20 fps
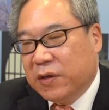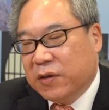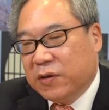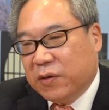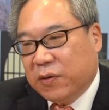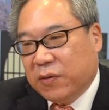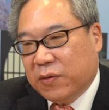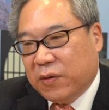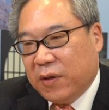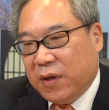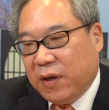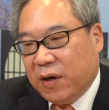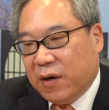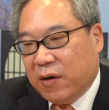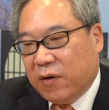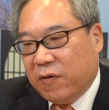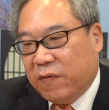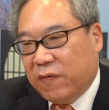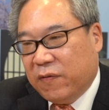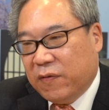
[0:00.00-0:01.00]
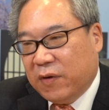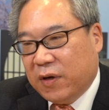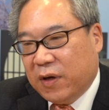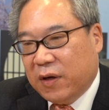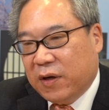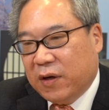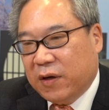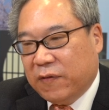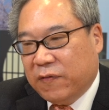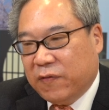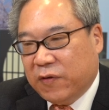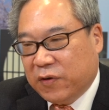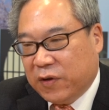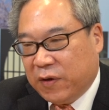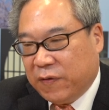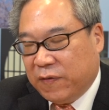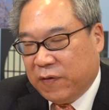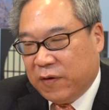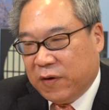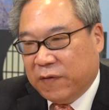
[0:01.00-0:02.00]
So for
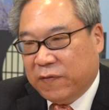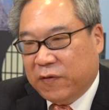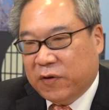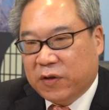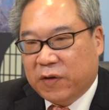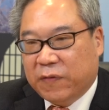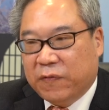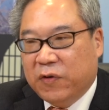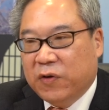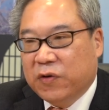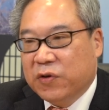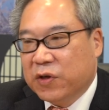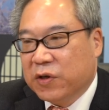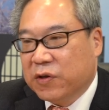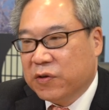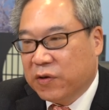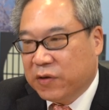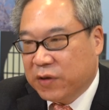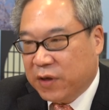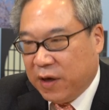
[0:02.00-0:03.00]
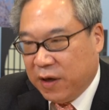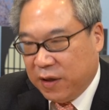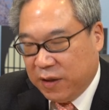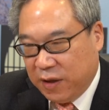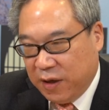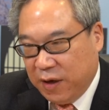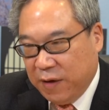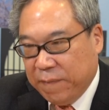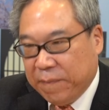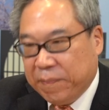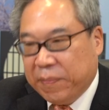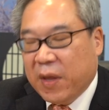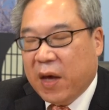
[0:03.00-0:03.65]
the future society.